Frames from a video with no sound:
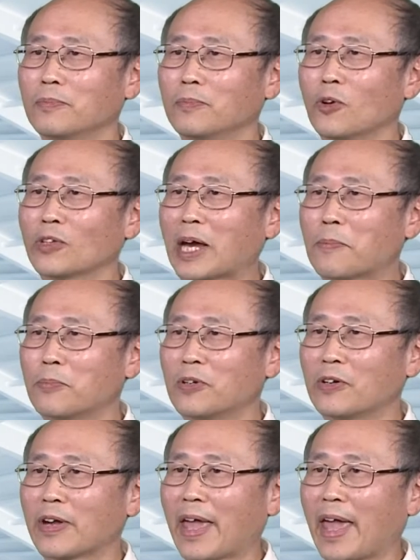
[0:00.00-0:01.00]
Mohr
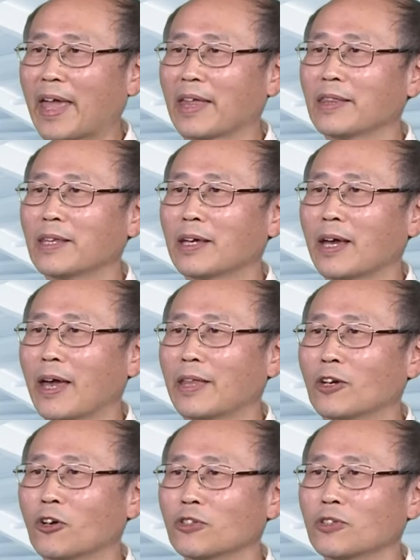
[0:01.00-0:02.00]
number N,
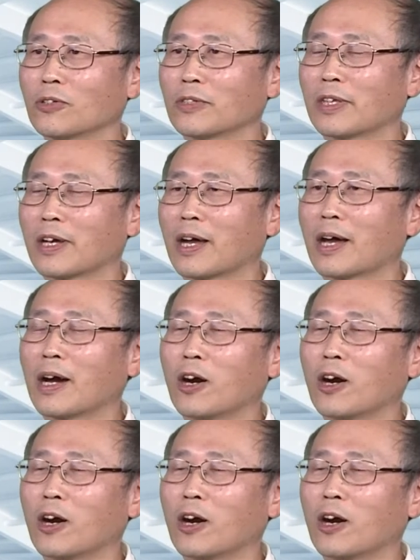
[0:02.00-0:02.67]
and also the